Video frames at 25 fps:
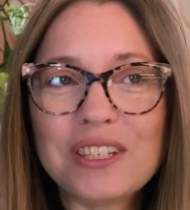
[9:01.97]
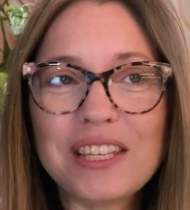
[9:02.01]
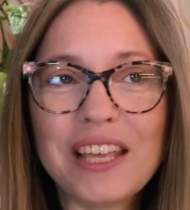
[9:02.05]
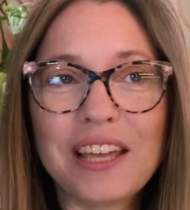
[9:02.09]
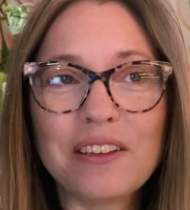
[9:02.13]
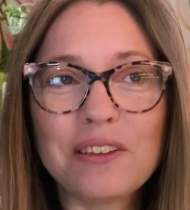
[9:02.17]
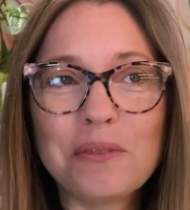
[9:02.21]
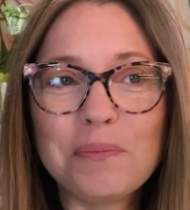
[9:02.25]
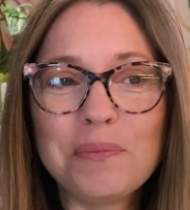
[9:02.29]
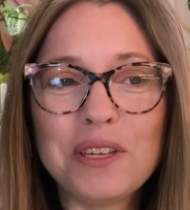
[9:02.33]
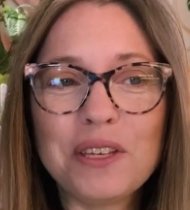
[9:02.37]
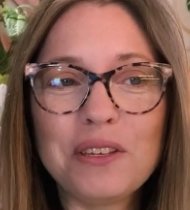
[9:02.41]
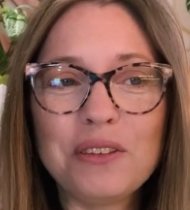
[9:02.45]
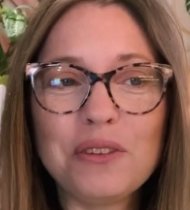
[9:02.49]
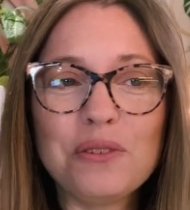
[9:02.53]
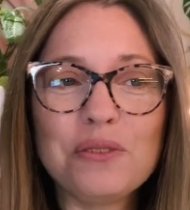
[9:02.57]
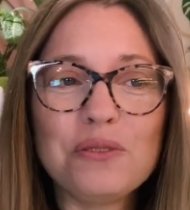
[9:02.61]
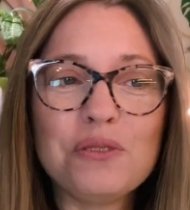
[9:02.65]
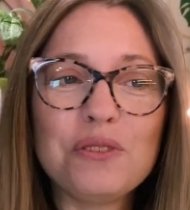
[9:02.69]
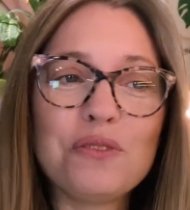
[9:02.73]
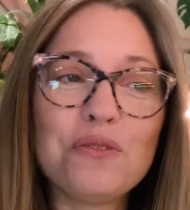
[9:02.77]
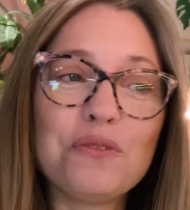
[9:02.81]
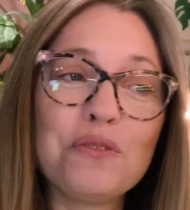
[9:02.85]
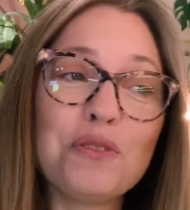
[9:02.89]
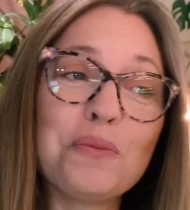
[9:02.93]
that could be
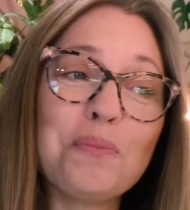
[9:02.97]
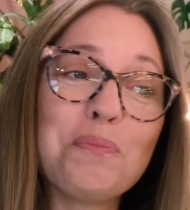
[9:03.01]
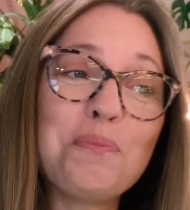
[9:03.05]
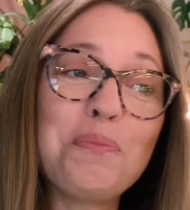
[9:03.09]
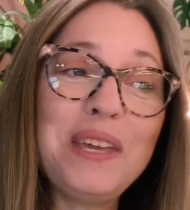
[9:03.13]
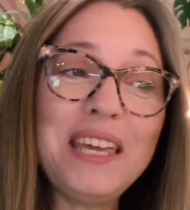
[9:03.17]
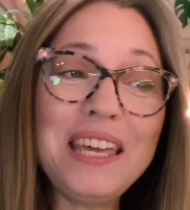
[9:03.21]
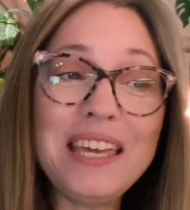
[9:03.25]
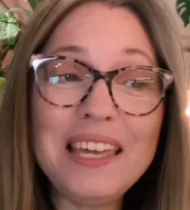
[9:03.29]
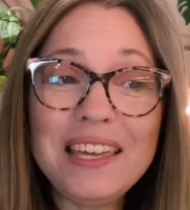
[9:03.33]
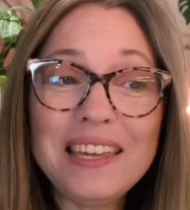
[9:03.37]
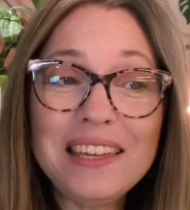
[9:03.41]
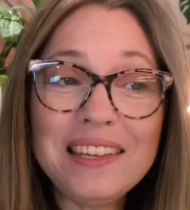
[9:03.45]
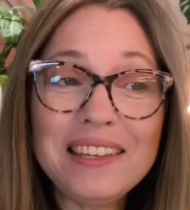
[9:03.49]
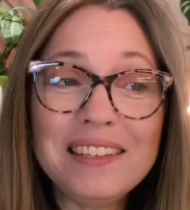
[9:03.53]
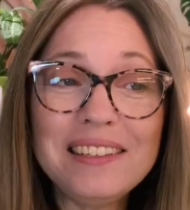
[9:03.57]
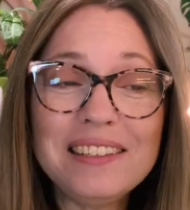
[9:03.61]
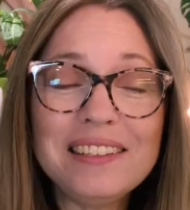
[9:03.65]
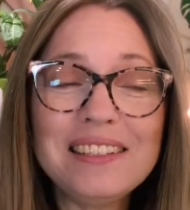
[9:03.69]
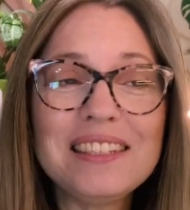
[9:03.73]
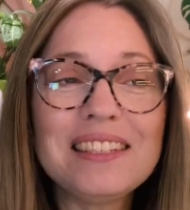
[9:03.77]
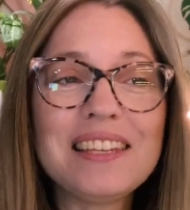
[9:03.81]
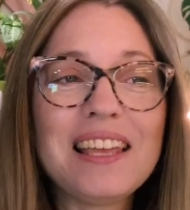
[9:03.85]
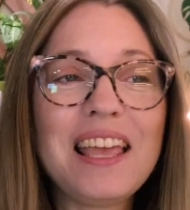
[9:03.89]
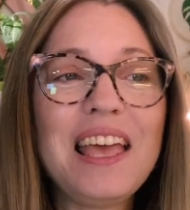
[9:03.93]
used for
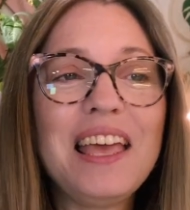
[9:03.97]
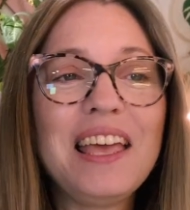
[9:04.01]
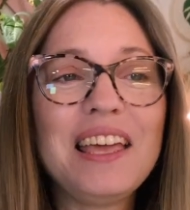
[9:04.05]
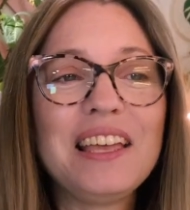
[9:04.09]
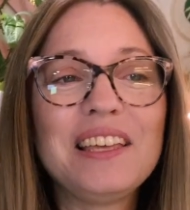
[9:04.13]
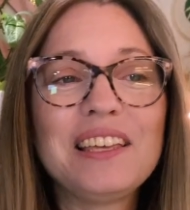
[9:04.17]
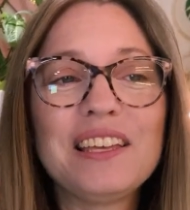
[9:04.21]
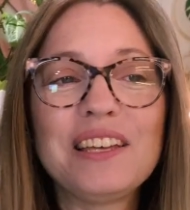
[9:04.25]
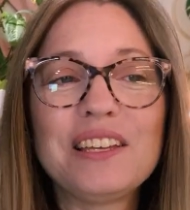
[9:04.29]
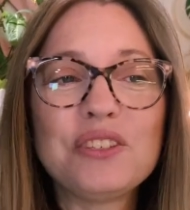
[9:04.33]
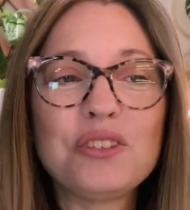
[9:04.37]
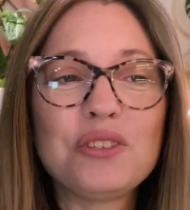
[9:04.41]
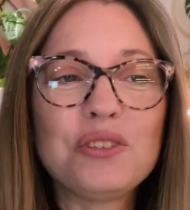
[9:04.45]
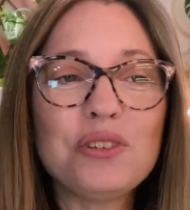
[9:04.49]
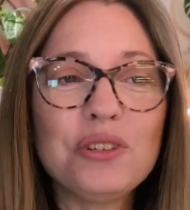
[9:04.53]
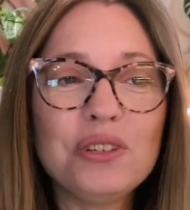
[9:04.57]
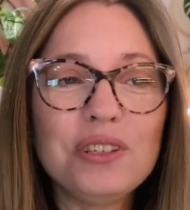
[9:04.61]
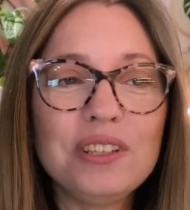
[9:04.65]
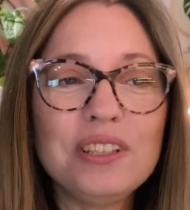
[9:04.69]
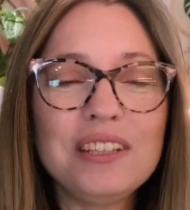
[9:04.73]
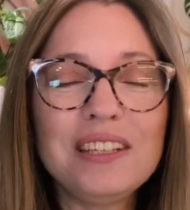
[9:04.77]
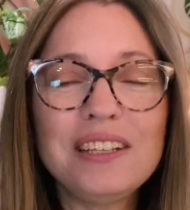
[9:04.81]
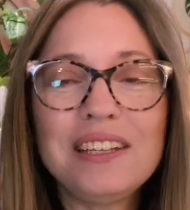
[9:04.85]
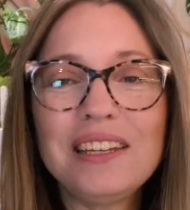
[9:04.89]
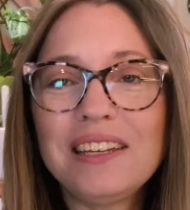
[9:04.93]
pings, because
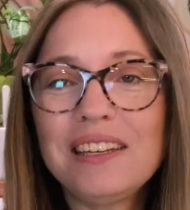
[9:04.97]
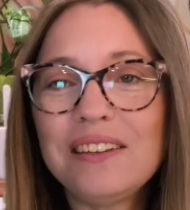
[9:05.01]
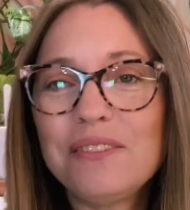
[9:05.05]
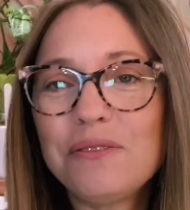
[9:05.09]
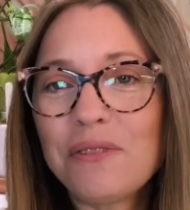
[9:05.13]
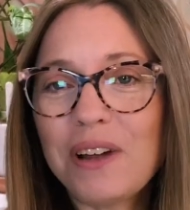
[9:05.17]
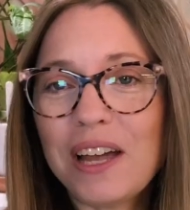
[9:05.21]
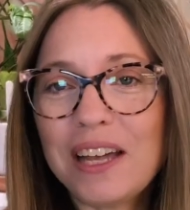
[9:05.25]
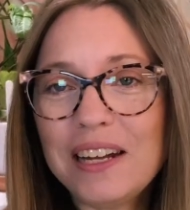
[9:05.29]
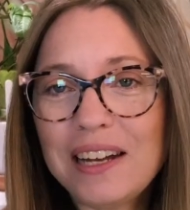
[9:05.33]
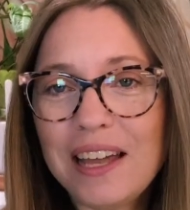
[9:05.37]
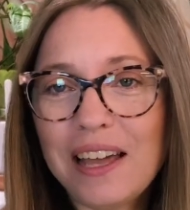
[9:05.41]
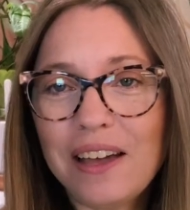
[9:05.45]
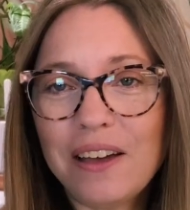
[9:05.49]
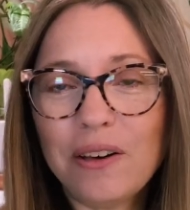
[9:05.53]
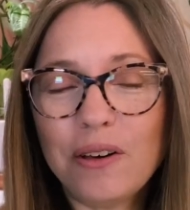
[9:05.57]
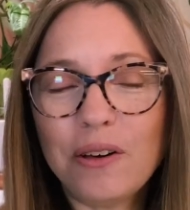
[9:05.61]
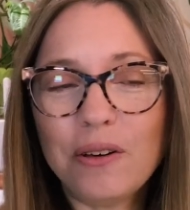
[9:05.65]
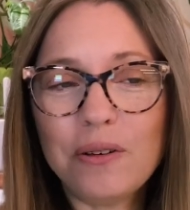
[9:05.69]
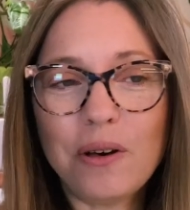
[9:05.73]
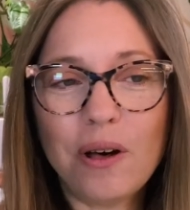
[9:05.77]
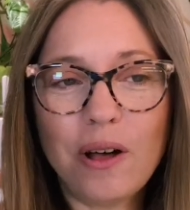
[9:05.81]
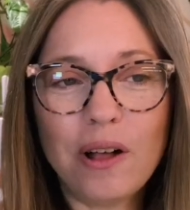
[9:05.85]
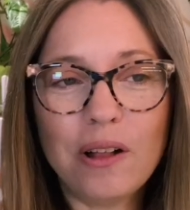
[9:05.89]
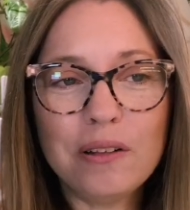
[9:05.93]
currently, right
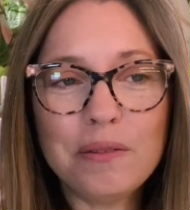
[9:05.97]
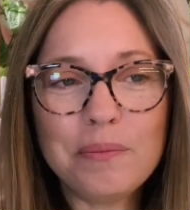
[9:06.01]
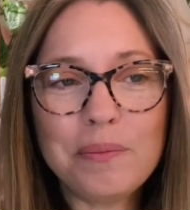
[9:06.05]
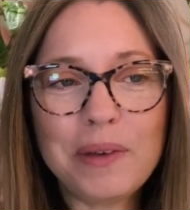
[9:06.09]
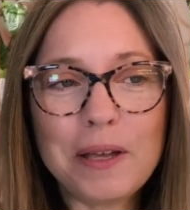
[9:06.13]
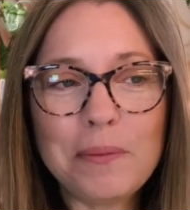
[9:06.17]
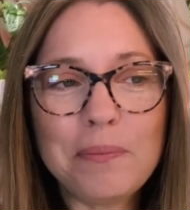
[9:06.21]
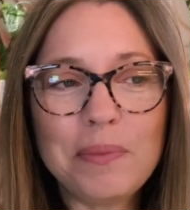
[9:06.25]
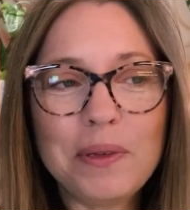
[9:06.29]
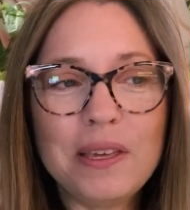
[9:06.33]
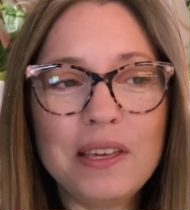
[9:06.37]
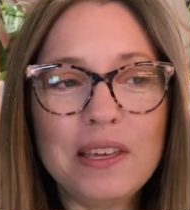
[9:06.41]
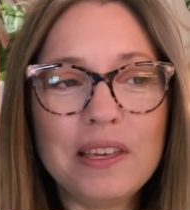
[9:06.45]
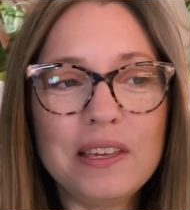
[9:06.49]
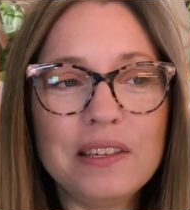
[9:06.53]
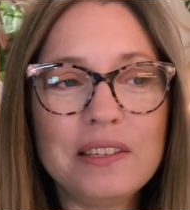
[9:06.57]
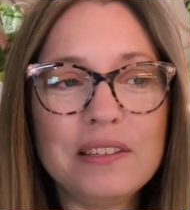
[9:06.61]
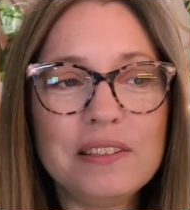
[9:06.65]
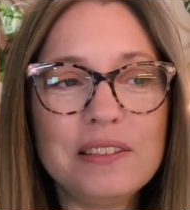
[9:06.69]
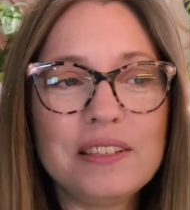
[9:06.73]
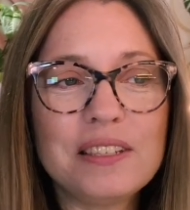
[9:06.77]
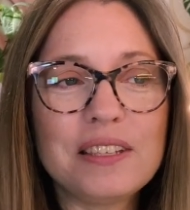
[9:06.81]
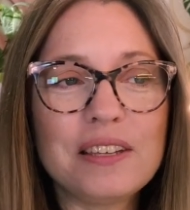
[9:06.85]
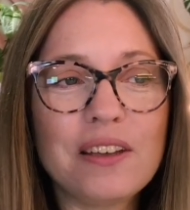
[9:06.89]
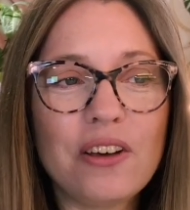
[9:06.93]
now, all of my
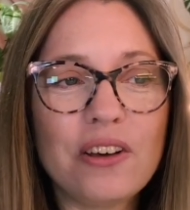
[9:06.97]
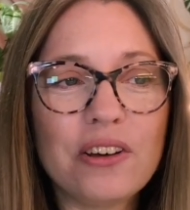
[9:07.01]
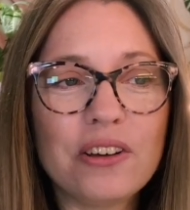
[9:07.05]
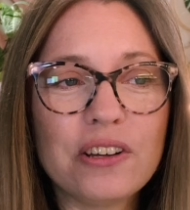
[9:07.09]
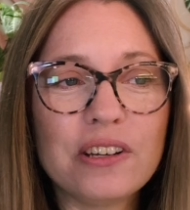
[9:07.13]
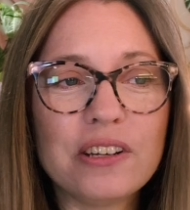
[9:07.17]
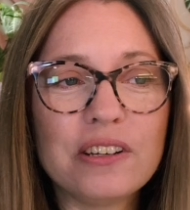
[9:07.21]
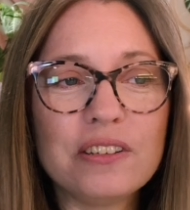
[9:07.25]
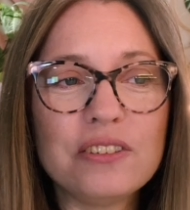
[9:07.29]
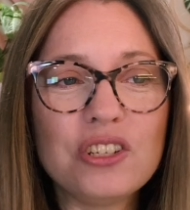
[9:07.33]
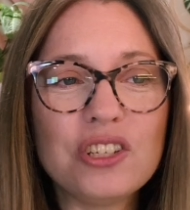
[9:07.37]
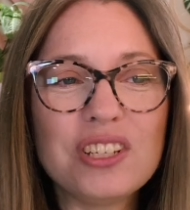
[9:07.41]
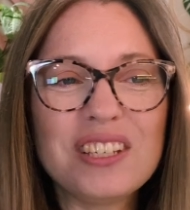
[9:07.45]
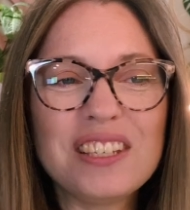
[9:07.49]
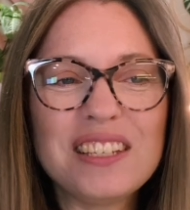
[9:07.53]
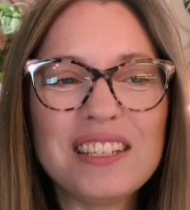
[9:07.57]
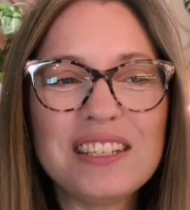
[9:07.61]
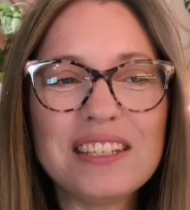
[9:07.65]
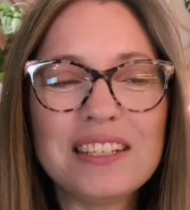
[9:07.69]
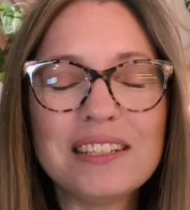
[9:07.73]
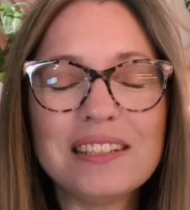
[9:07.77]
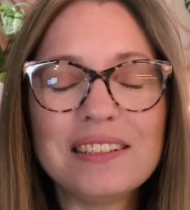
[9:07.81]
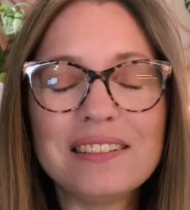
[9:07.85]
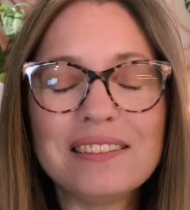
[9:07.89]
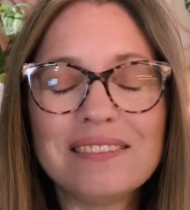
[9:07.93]
pings are
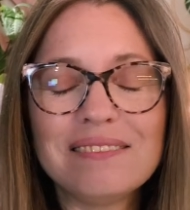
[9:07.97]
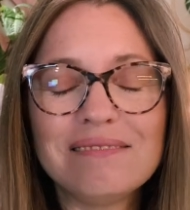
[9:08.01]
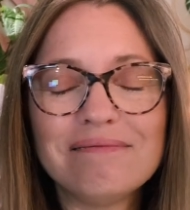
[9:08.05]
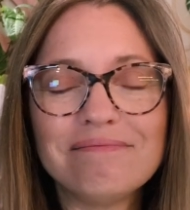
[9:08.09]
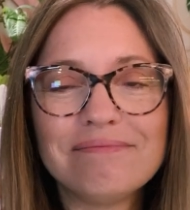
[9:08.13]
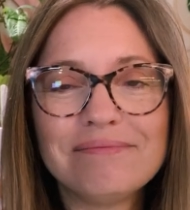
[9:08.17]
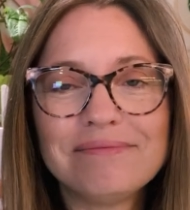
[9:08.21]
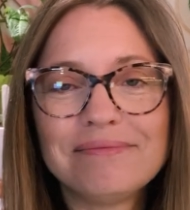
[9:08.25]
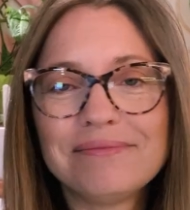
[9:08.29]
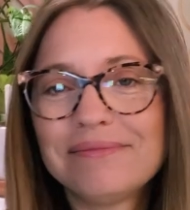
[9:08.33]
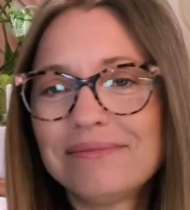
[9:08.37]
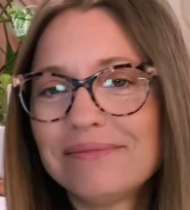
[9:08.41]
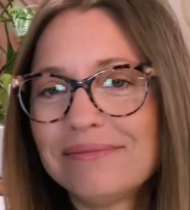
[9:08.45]
just in